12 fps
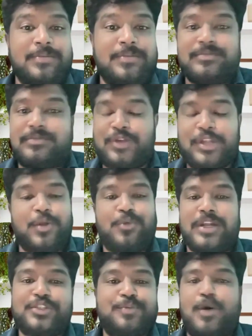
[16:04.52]
them,
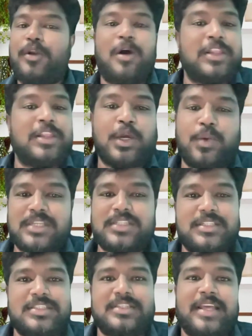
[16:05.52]
respond all the
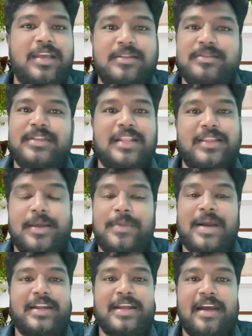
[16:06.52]
questions they
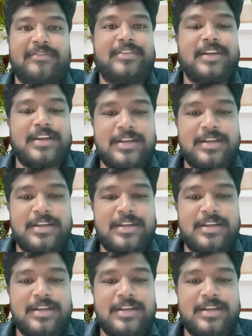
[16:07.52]
might have.